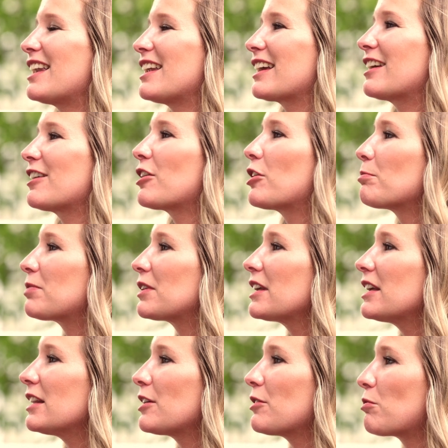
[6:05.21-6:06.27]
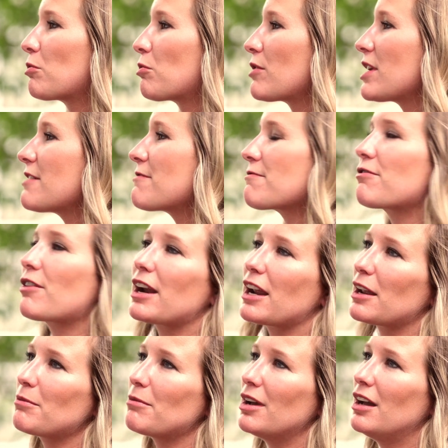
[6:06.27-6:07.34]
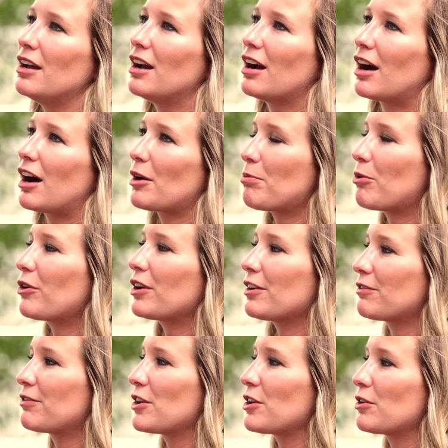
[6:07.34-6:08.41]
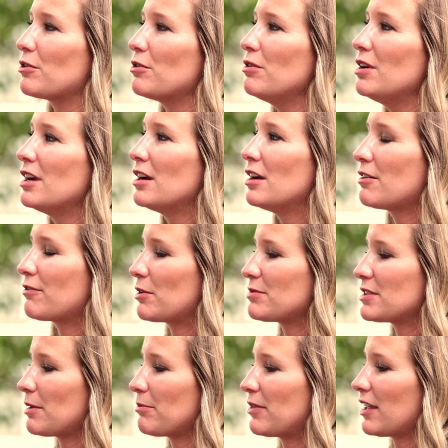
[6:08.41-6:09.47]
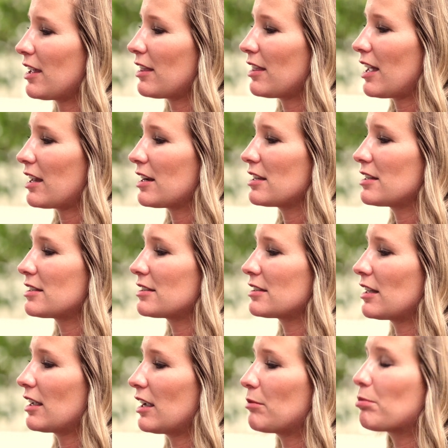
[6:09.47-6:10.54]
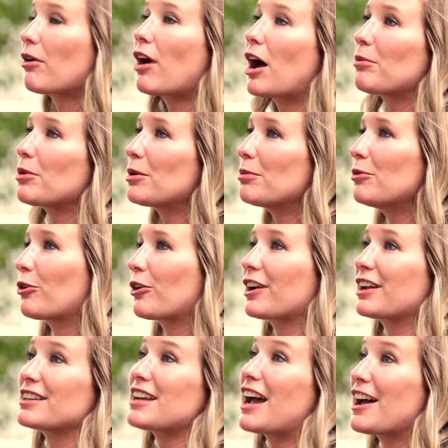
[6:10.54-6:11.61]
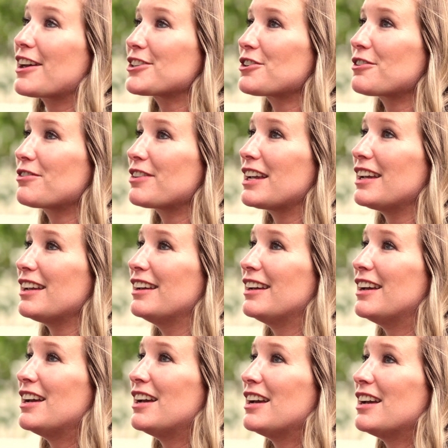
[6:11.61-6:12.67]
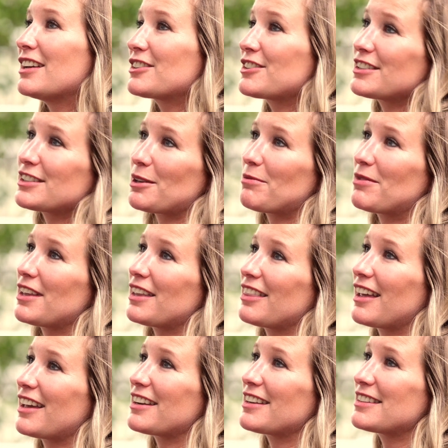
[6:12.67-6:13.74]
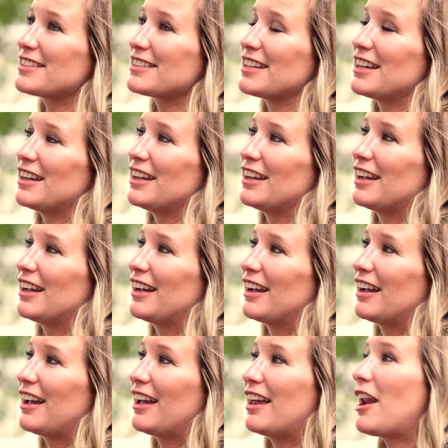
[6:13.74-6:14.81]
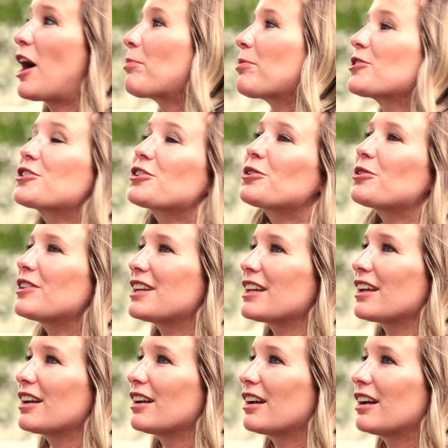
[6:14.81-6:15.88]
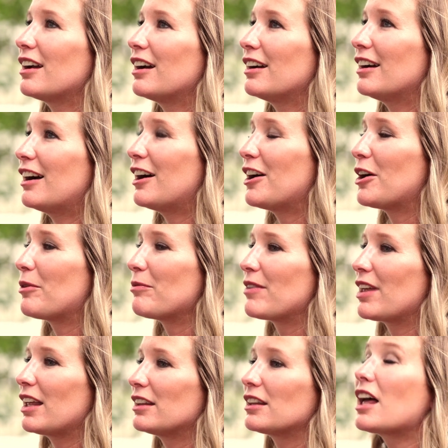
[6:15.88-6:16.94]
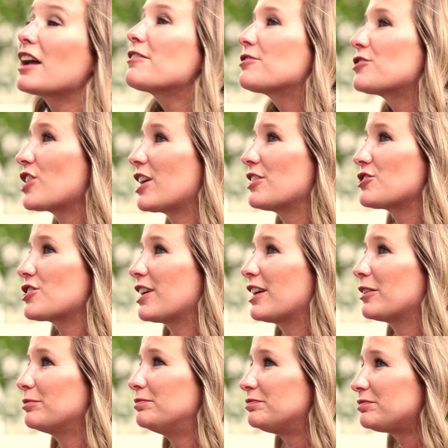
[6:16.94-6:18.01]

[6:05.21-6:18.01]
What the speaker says: and it can completely reframe our point of view from something that is a problem or a catastrophe to something that is an opportunity and life-changing.